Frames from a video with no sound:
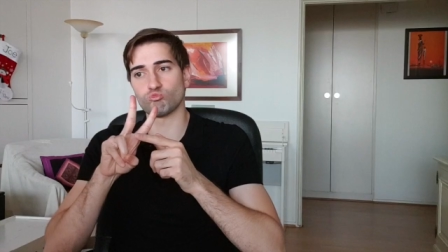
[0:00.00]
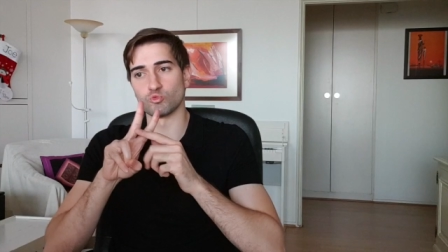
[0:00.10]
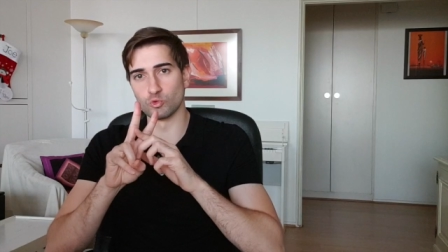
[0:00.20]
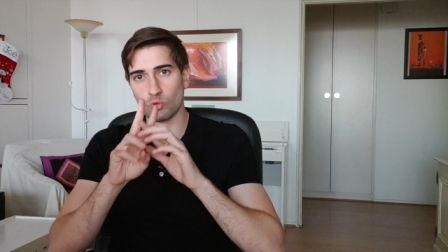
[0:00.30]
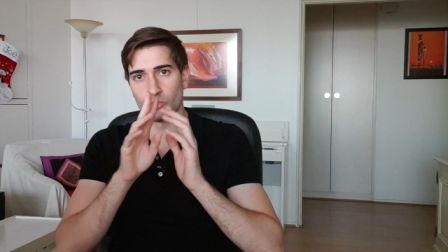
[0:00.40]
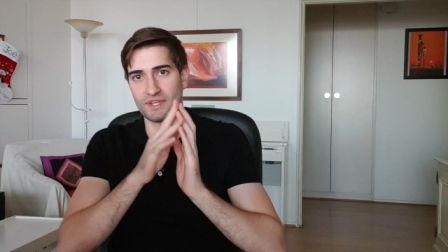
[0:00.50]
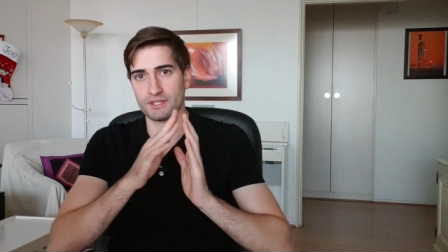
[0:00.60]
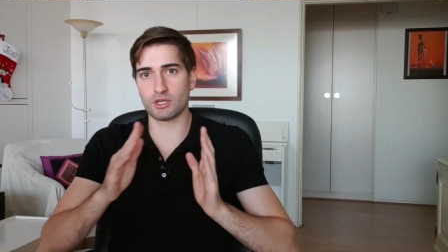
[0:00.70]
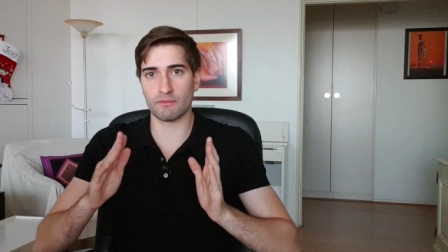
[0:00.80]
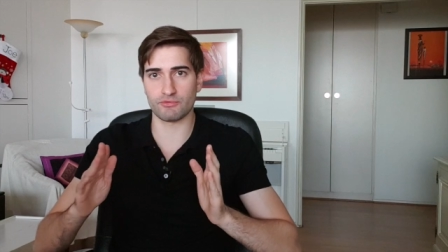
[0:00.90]
rules
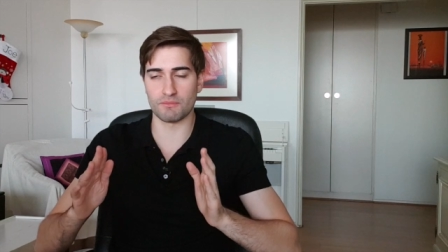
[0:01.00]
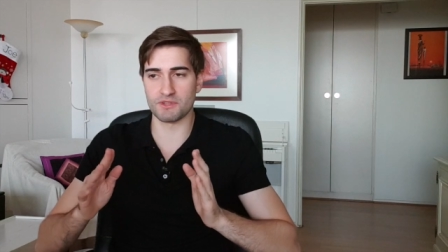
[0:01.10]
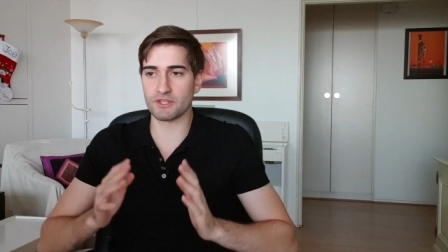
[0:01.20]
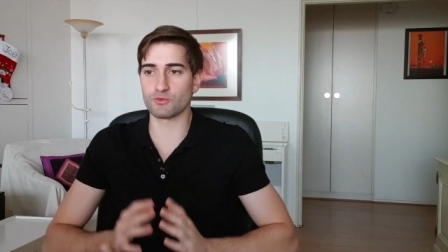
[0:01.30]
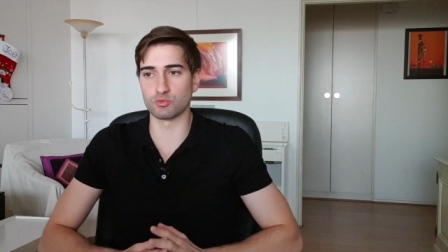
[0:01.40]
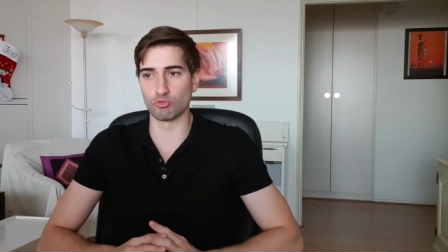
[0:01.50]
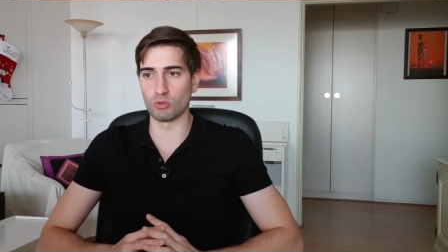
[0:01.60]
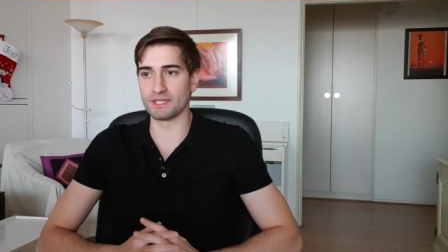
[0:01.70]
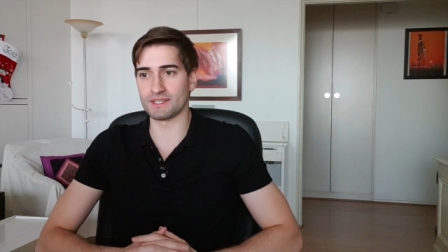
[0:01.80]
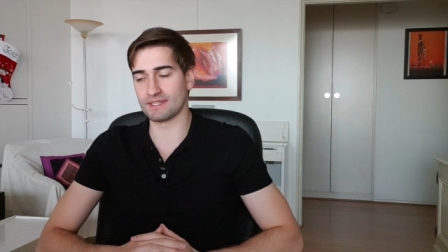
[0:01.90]
that come from this
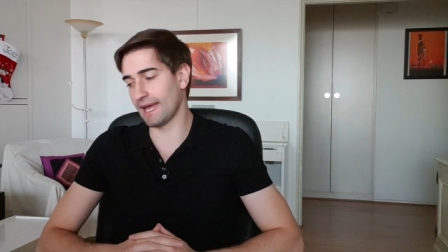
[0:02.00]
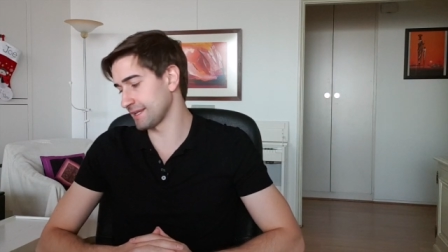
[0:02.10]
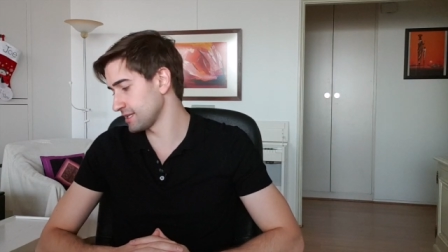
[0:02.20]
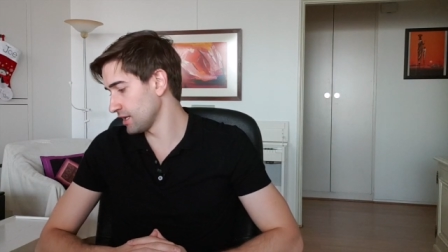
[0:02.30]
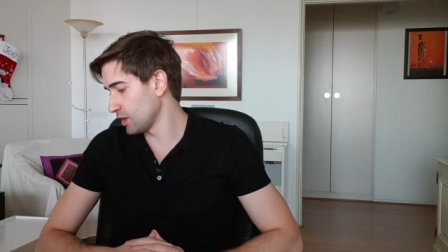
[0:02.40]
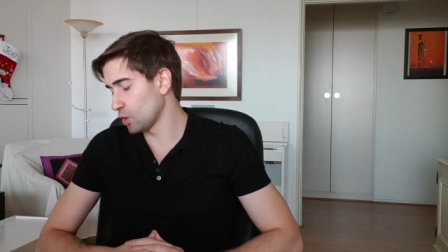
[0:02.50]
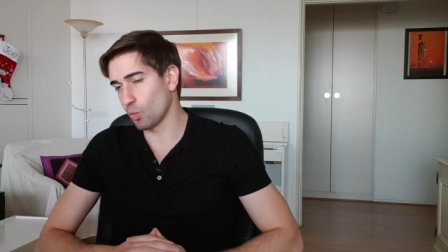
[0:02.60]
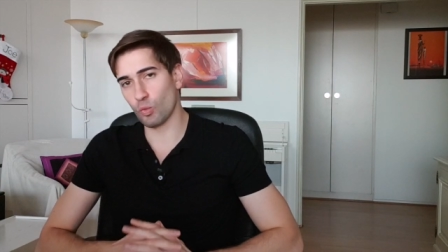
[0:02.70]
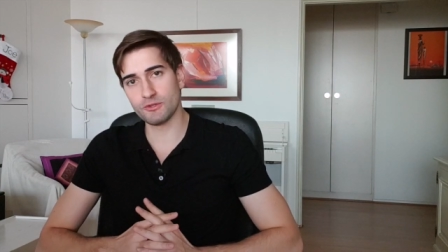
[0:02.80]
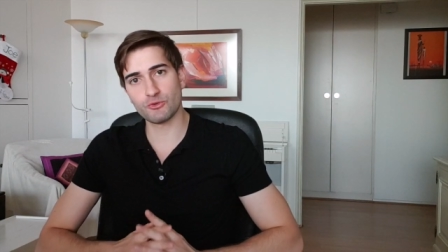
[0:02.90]
rule is that
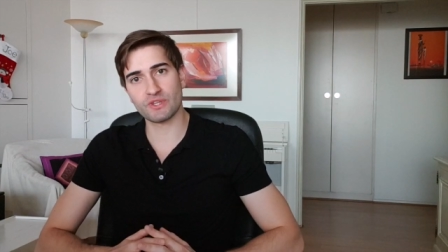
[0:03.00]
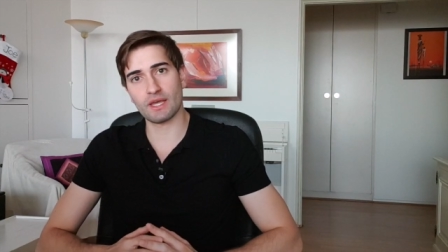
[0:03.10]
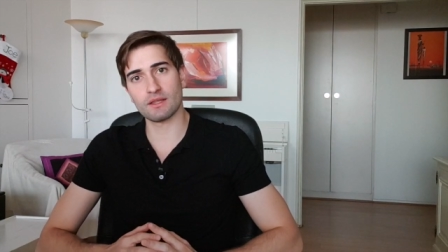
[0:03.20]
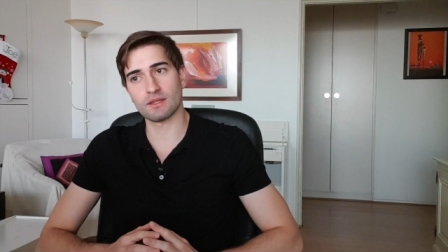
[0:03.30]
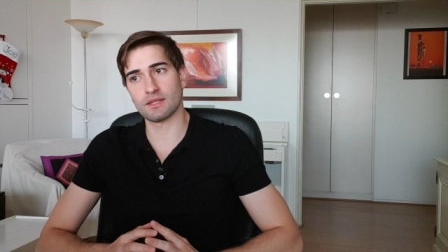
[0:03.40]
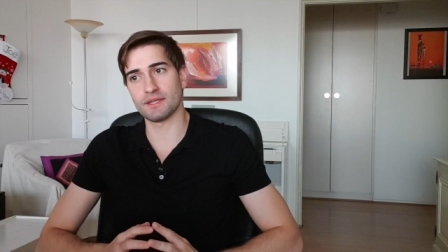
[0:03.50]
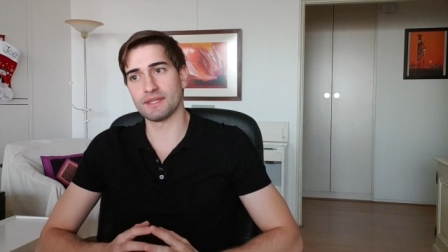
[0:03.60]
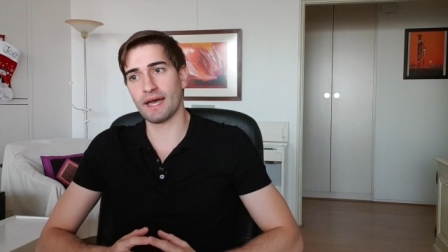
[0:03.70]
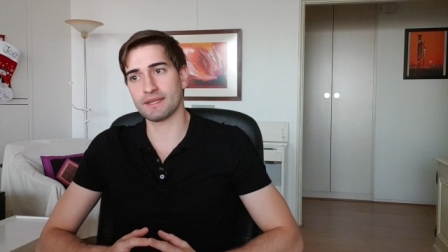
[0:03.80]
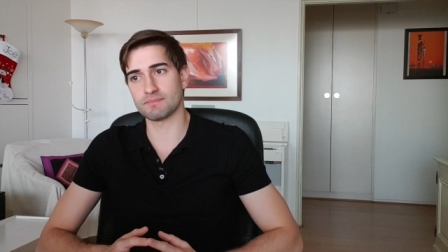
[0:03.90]
when you sell
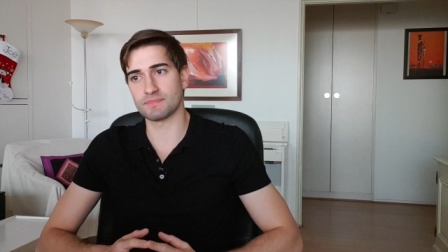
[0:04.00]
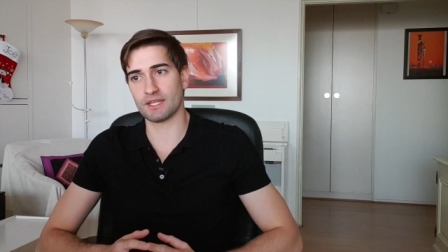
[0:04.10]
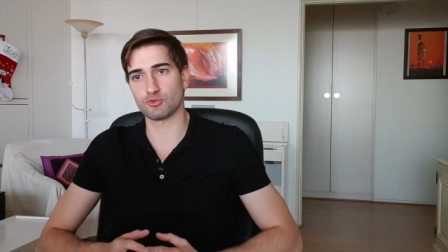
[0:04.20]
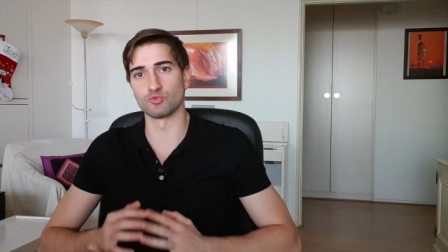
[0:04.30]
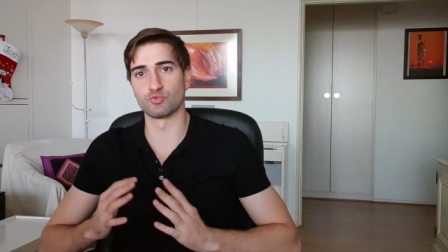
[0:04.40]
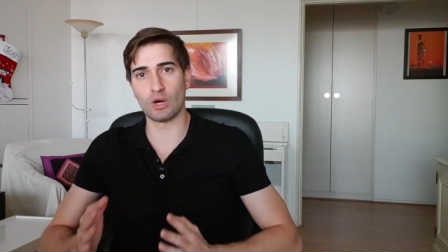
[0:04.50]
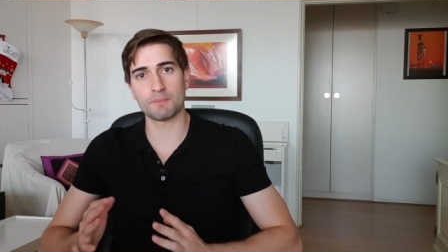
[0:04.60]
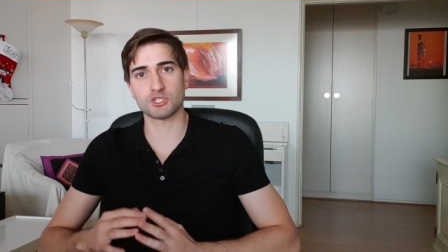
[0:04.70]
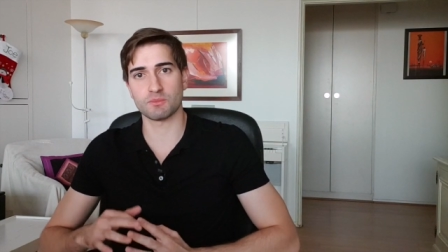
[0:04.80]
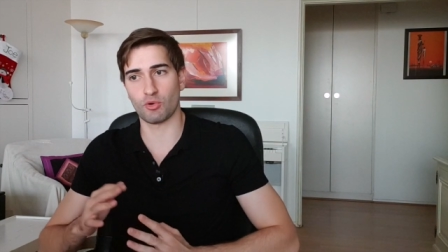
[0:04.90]
an item that you
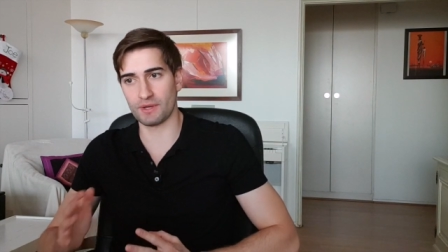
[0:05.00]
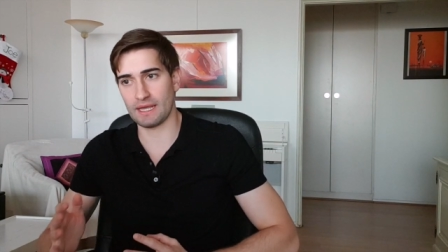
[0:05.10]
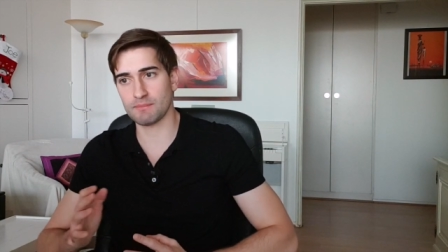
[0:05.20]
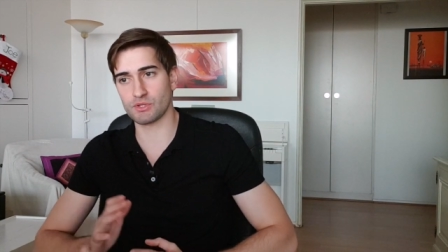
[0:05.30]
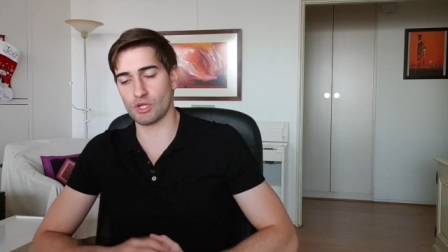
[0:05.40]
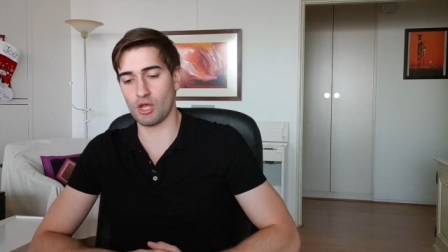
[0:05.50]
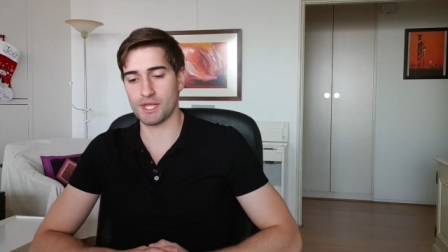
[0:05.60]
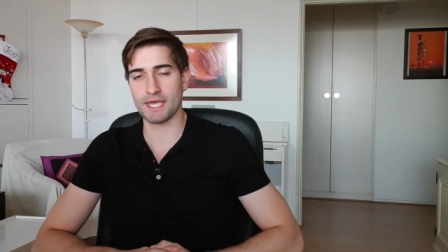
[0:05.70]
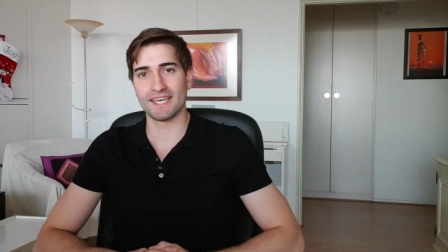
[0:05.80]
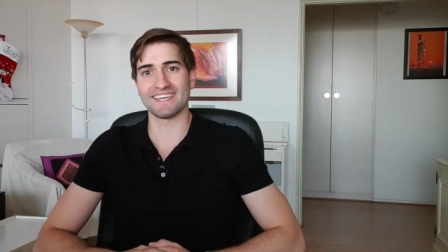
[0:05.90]
dropship on Amazon,